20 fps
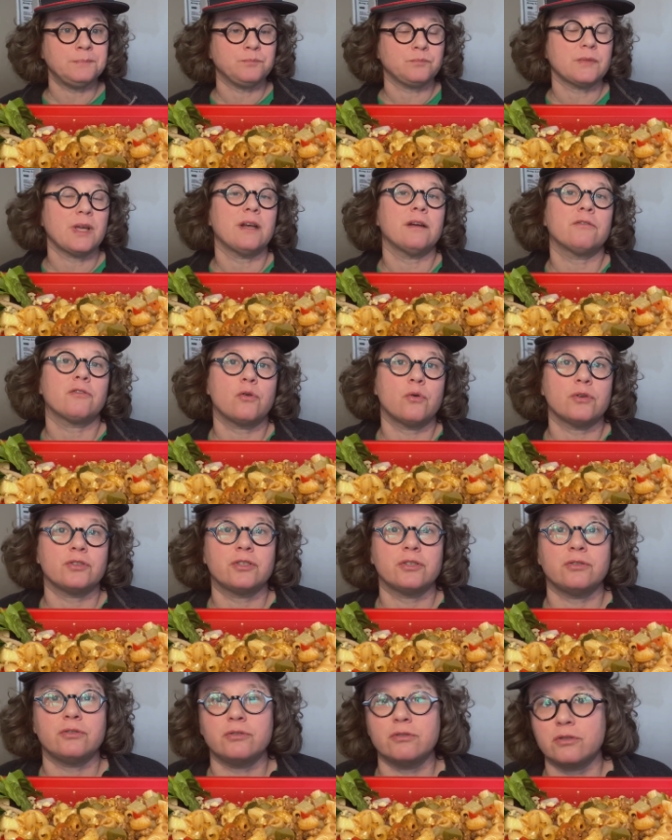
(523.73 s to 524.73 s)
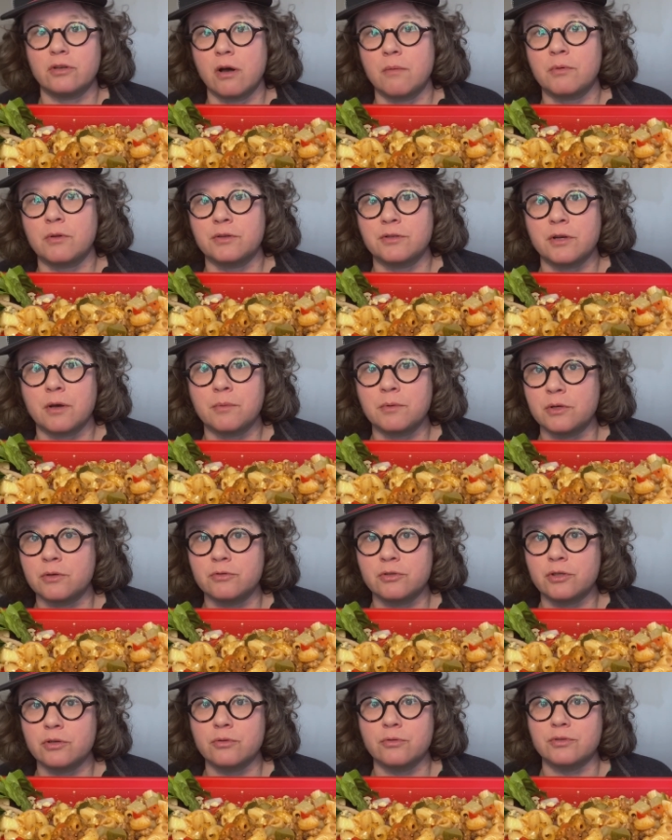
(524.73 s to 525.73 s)
And of course, a couple of
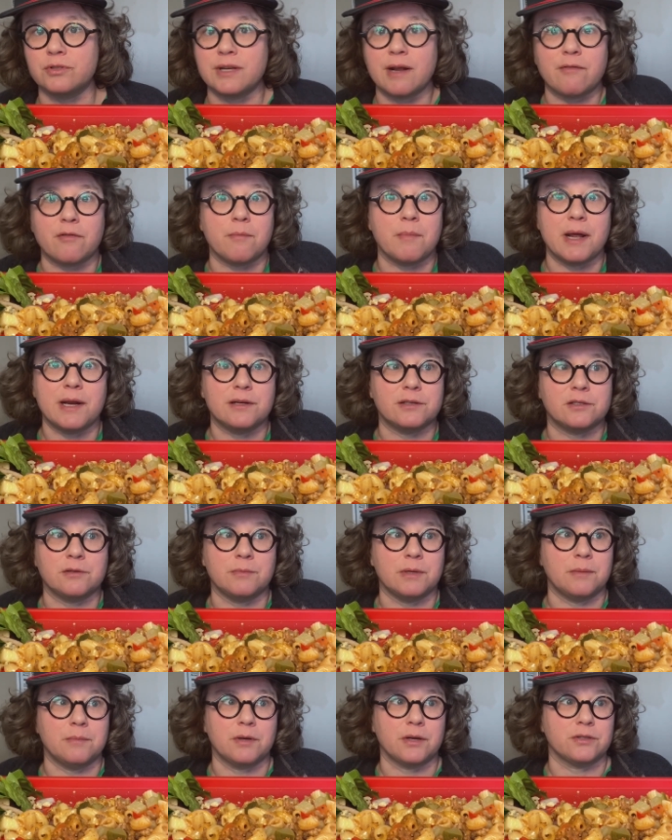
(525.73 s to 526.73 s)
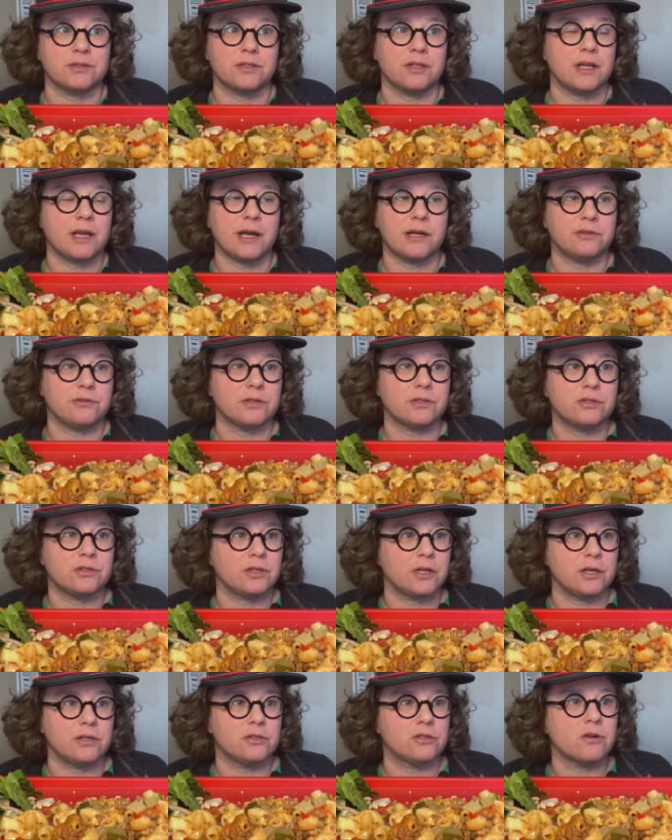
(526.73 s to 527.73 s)
W-2s never made it to me because of the address
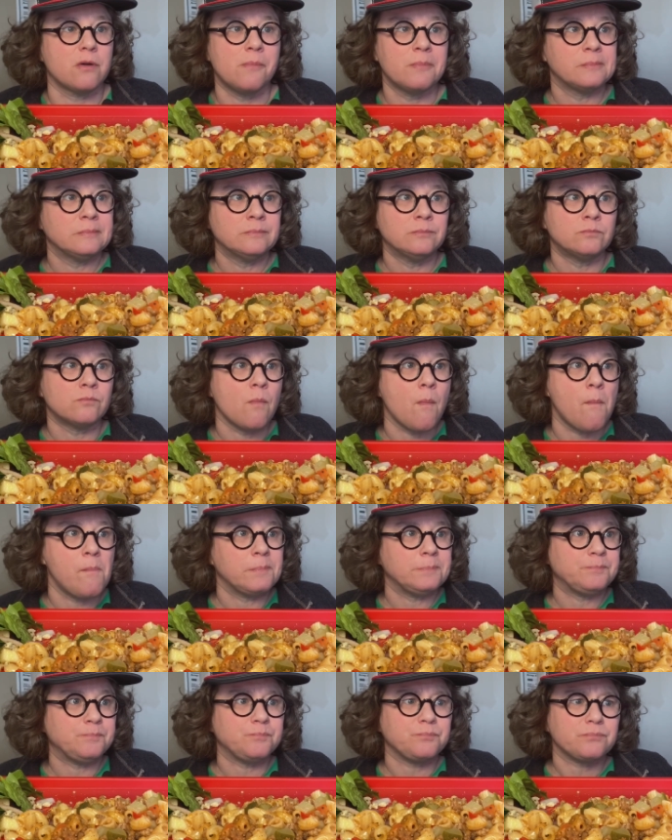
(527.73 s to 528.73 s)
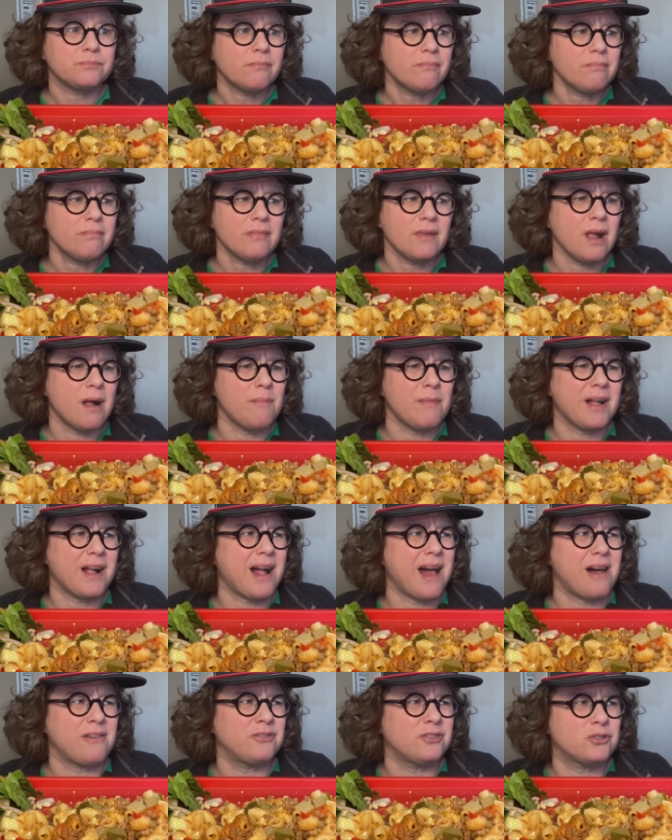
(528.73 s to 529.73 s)
change. I'm like,
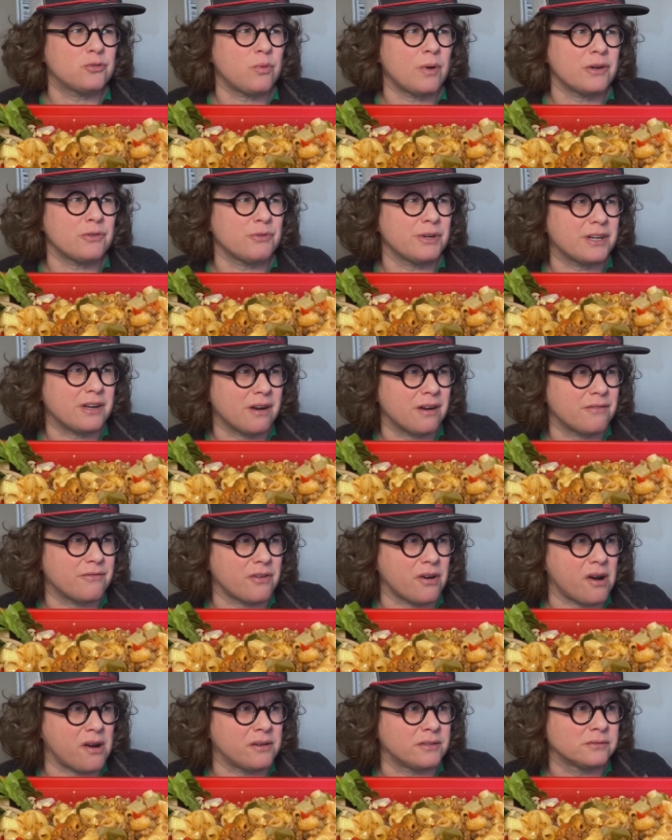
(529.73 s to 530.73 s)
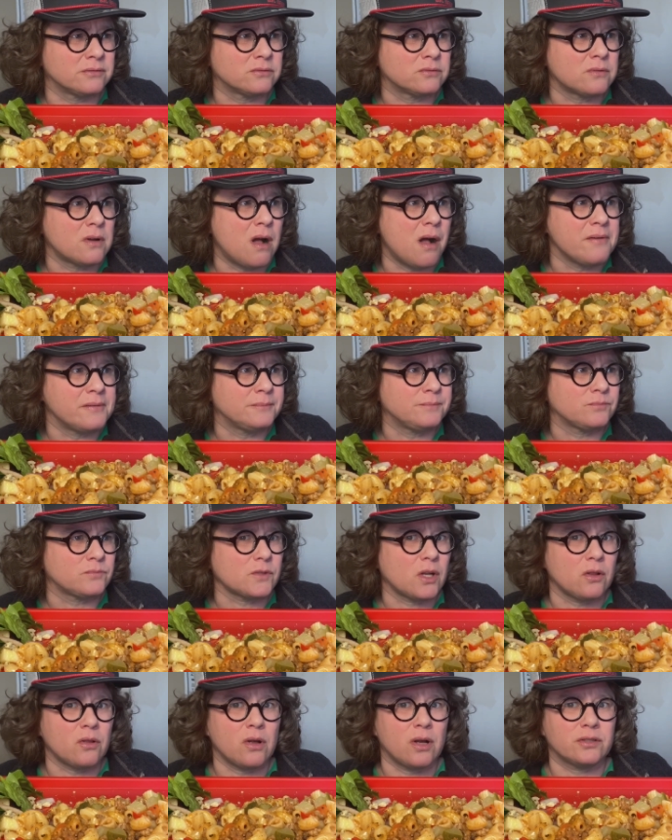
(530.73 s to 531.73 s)
how does one recover
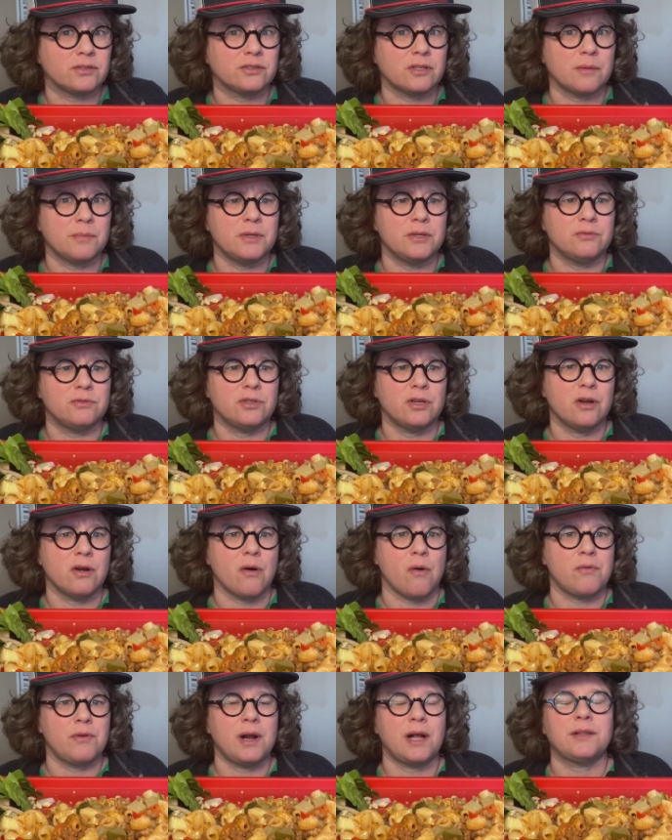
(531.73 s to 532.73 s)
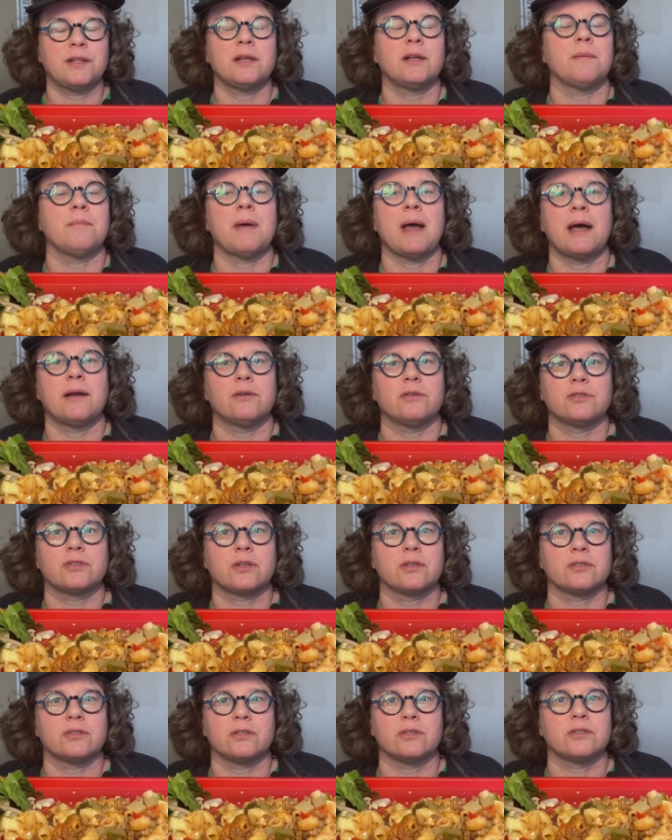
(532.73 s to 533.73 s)
a lost W-2? Not that it matters
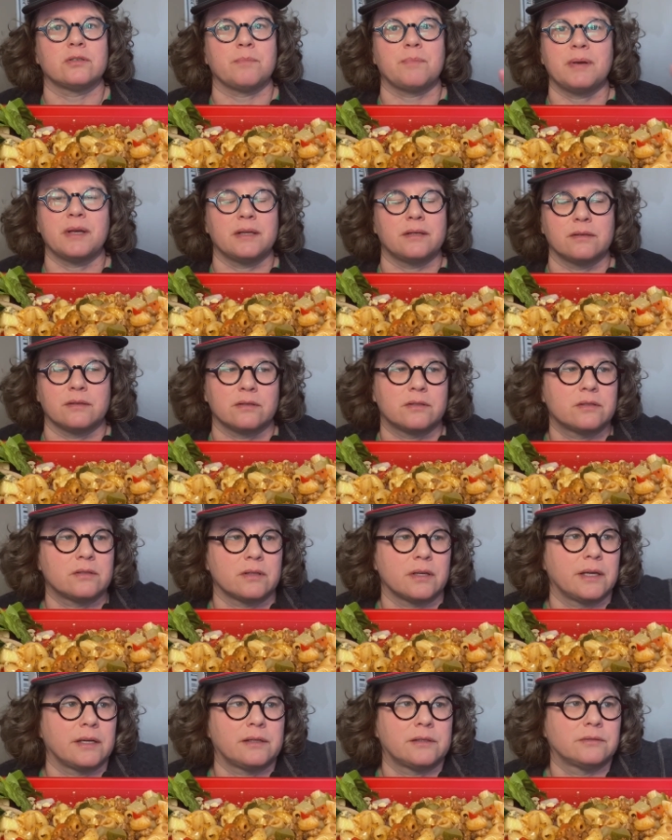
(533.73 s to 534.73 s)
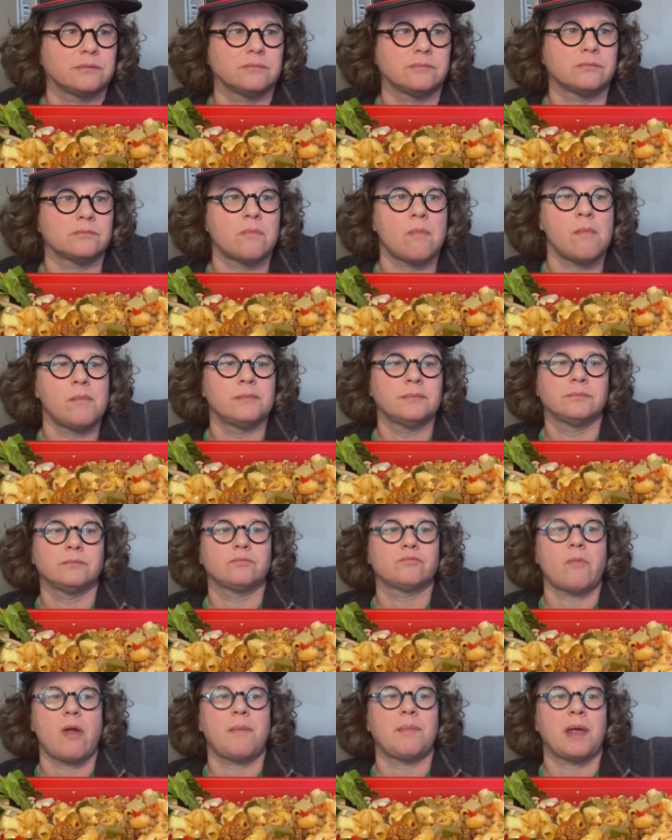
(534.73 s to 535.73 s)
because it's a pittance. Like,
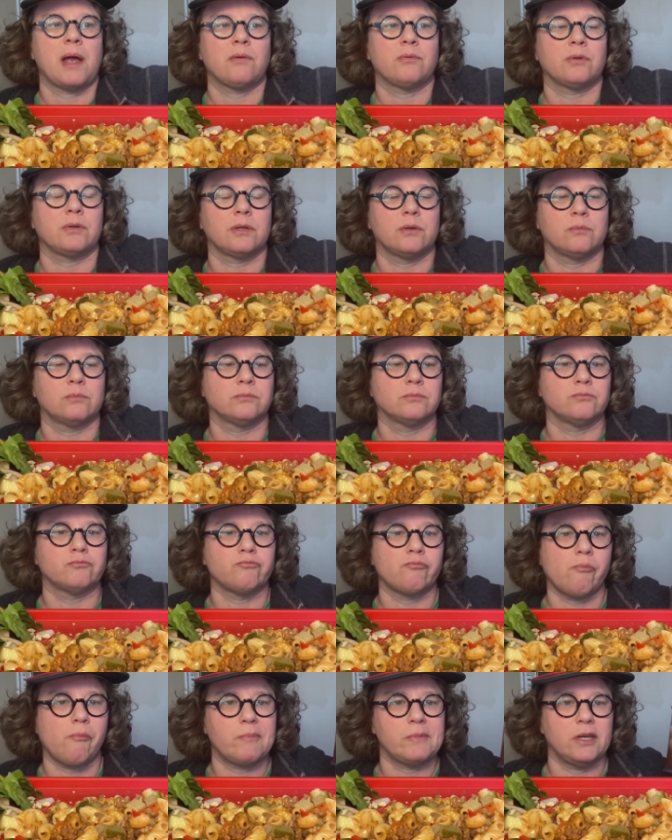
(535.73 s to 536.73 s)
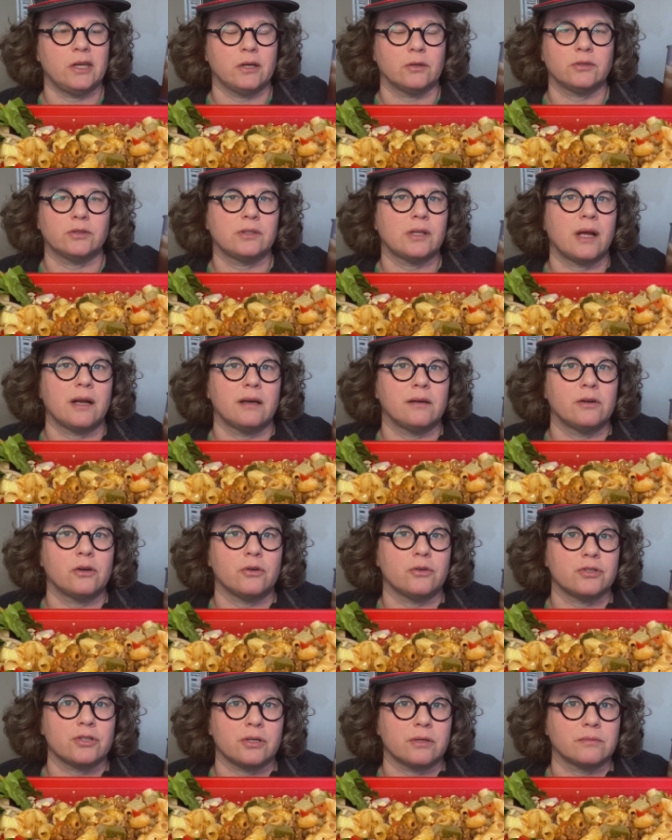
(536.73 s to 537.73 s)
I'm not really, it's not an
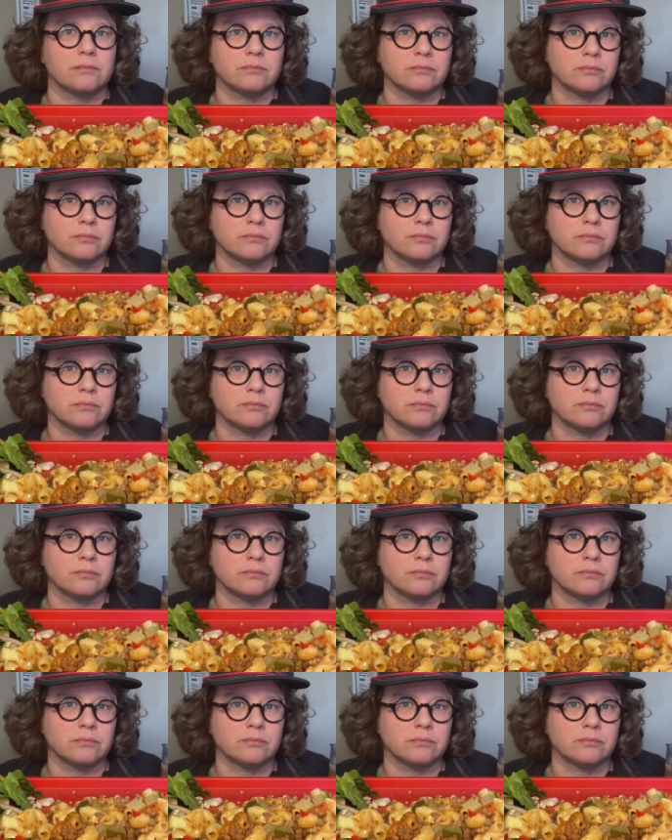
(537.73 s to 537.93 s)
urgent